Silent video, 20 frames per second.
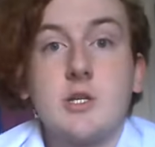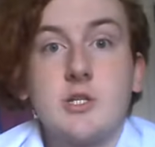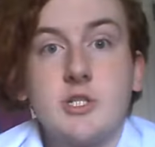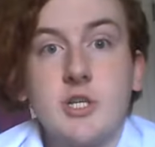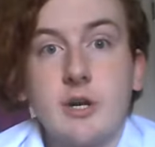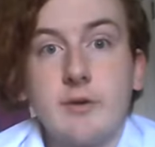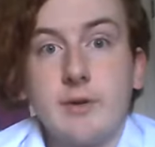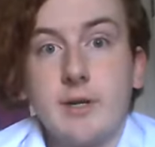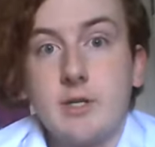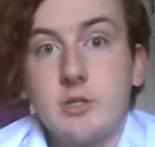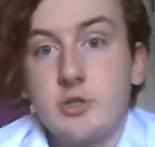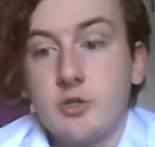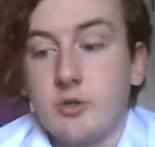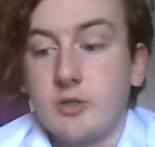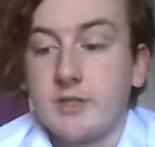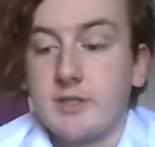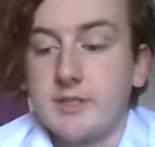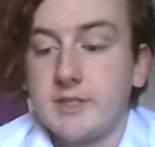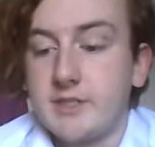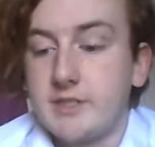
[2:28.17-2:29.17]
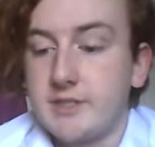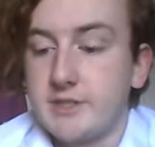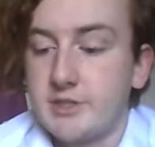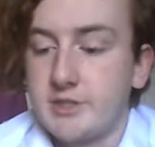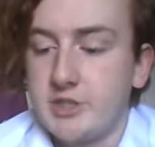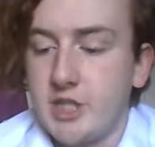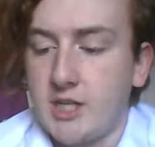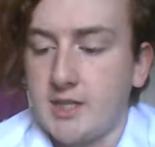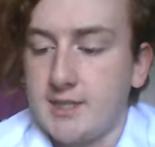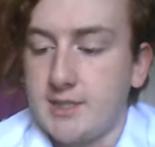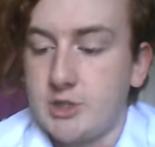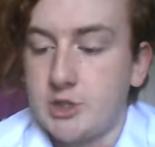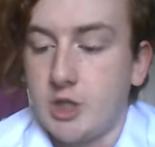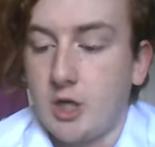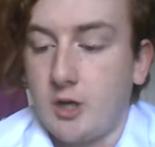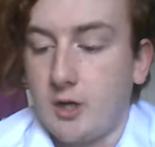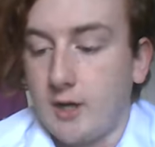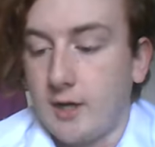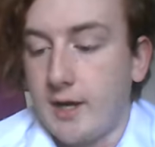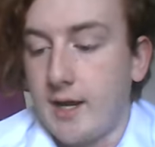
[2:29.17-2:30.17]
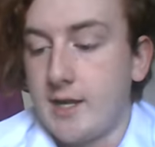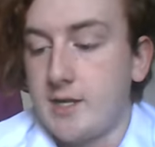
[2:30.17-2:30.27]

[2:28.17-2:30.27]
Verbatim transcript: Jerry Jordan's Jelly Jar